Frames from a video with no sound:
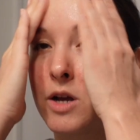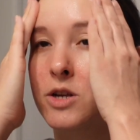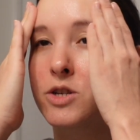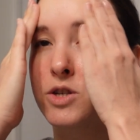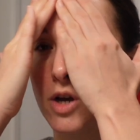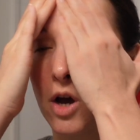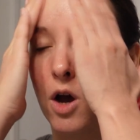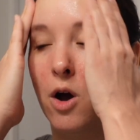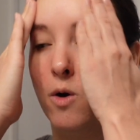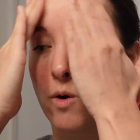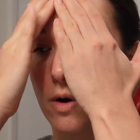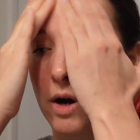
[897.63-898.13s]

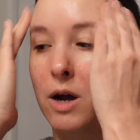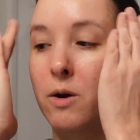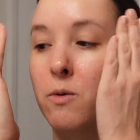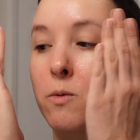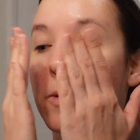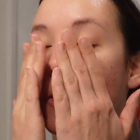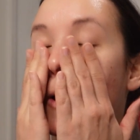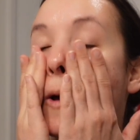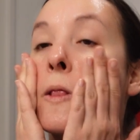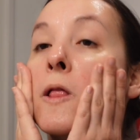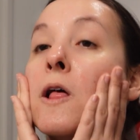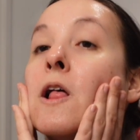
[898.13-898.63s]
So I
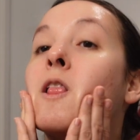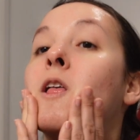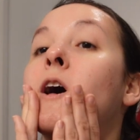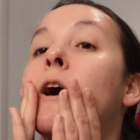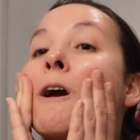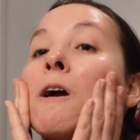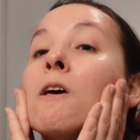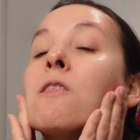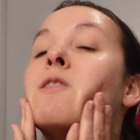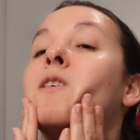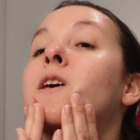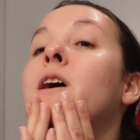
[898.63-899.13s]
really
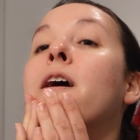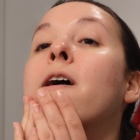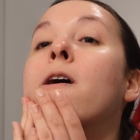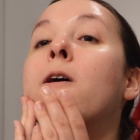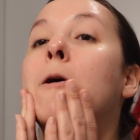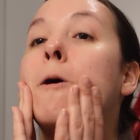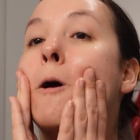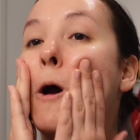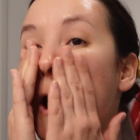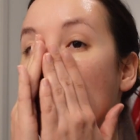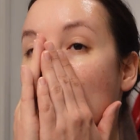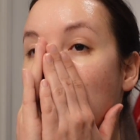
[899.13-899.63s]
like
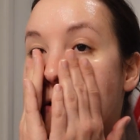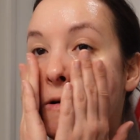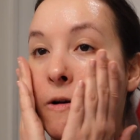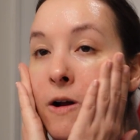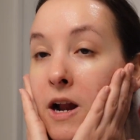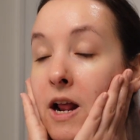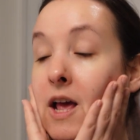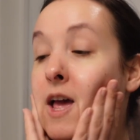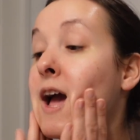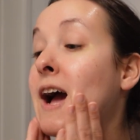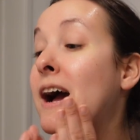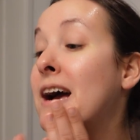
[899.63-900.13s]
their
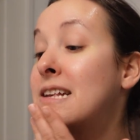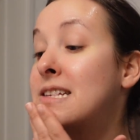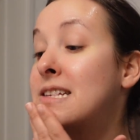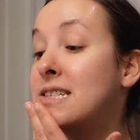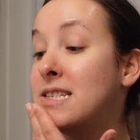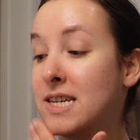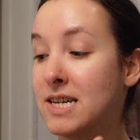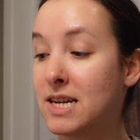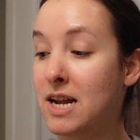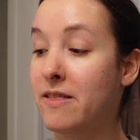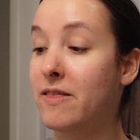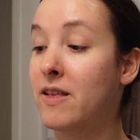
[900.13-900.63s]
hyaluronic
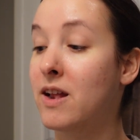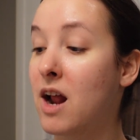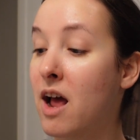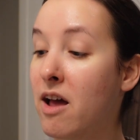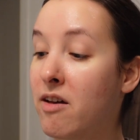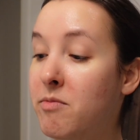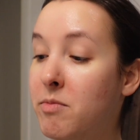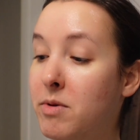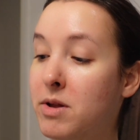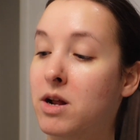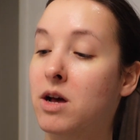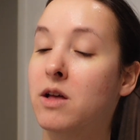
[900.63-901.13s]
acid. And then
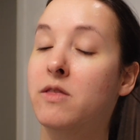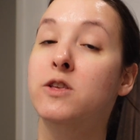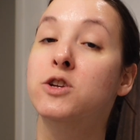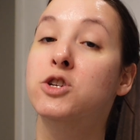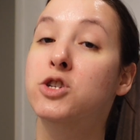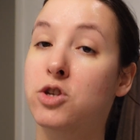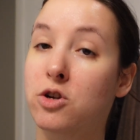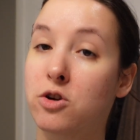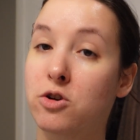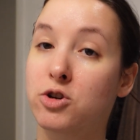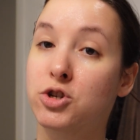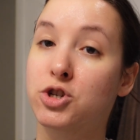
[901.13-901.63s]
I've been on the
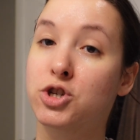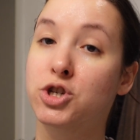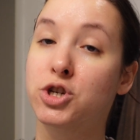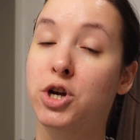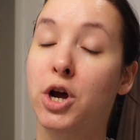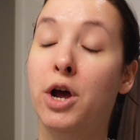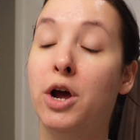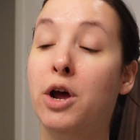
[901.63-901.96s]
search